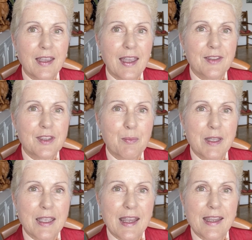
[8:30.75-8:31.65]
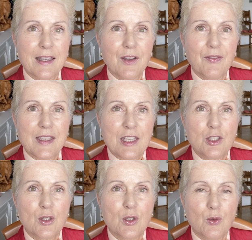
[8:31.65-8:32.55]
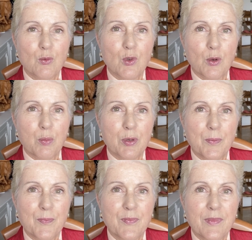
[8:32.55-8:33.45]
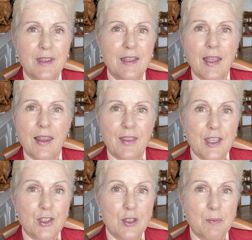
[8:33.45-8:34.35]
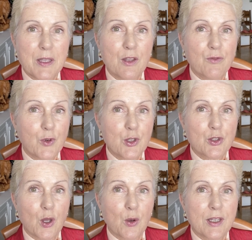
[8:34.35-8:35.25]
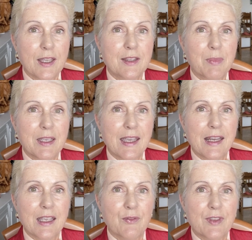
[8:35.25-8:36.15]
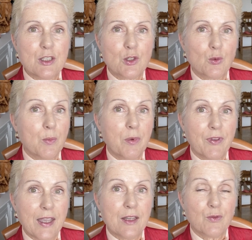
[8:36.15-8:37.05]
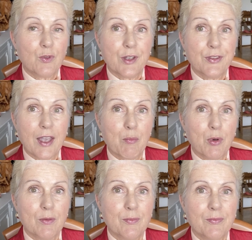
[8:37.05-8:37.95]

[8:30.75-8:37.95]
as the beginning of each group. This could be the first note at the beginning of each group of 8, for example.